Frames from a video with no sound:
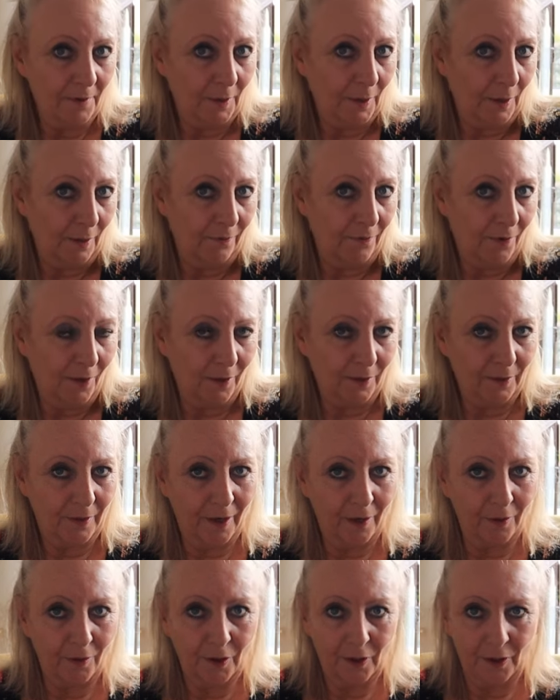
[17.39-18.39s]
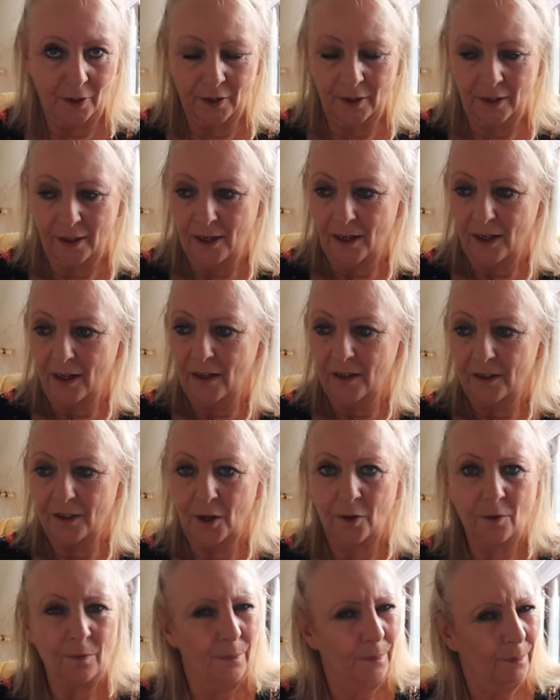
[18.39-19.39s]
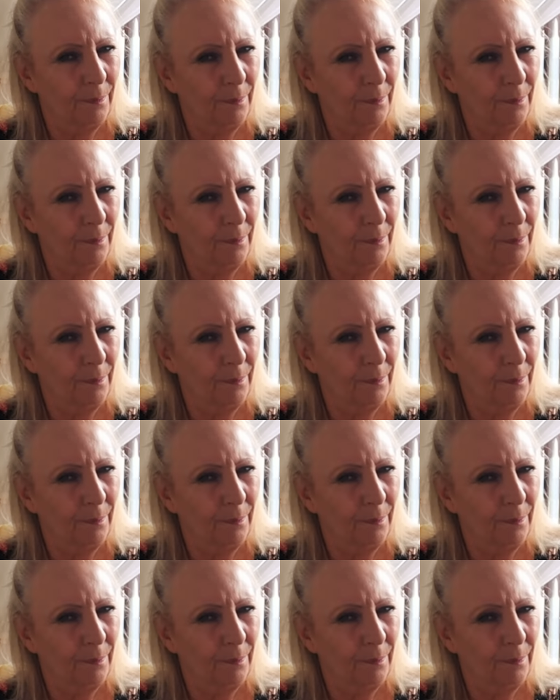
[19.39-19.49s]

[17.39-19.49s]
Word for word: So far, so good. So,